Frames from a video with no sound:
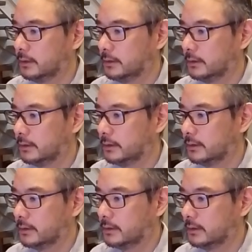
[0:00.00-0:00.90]
sorry,
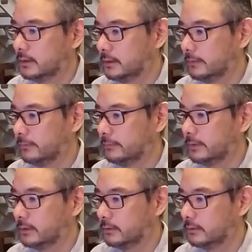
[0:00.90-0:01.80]
it's easier if
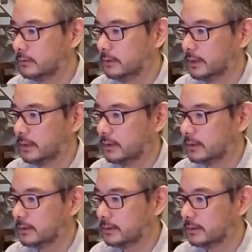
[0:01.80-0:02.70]
we do like
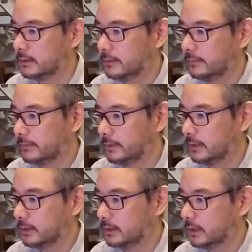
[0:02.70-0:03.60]
this. If
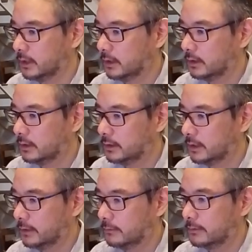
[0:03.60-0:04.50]

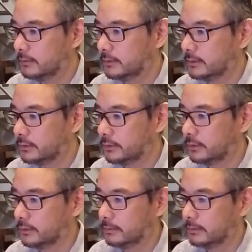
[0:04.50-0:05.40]
on equals our
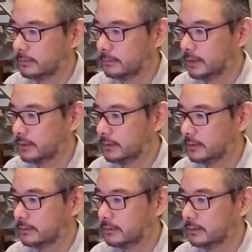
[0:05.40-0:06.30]
show
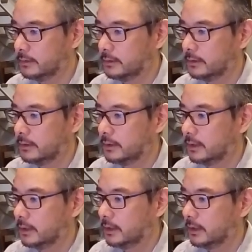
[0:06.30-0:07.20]
parameter,
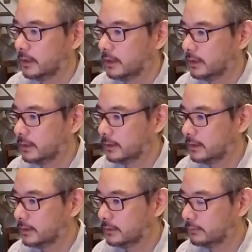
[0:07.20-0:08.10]
then
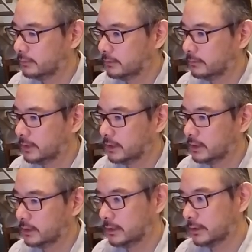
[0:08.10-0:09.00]
this will
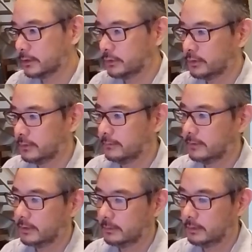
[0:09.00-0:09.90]
be our show
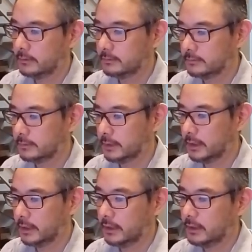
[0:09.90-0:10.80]
variable,
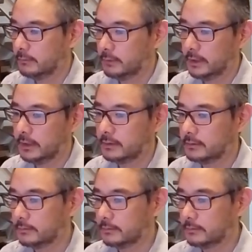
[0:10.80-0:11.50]
and we